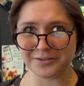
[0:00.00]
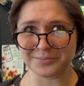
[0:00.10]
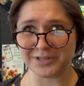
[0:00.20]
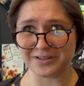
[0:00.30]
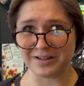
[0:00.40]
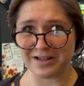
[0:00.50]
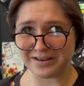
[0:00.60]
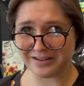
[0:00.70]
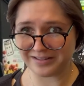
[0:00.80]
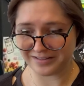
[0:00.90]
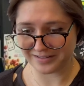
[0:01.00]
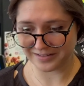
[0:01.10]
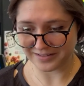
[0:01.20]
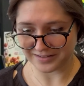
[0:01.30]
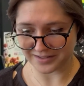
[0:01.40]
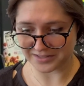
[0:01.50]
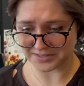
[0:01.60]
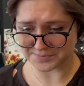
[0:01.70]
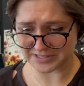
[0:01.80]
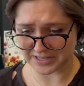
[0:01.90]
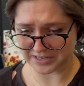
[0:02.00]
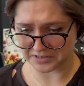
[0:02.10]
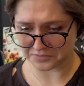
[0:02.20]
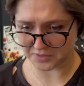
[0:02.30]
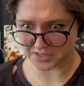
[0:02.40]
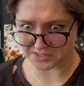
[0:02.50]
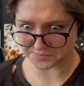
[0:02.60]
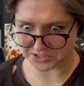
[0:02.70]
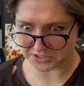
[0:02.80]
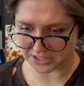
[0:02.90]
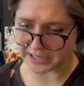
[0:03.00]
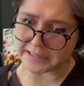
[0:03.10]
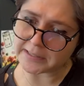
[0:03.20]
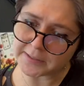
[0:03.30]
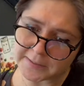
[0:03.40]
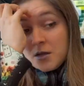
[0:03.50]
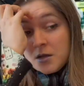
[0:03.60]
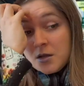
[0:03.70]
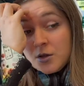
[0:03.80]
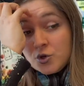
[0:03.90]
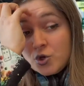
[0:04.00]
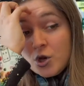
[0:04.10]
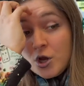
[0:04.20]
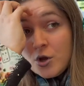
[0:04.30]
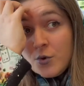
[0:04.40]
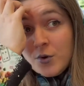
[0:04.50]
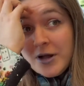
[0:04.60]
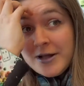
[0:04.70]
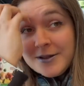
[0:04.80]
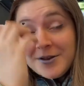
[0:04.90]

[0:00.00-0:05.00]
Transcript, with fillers: my god. I keep scanning wrong, I'm sorry. No, uh,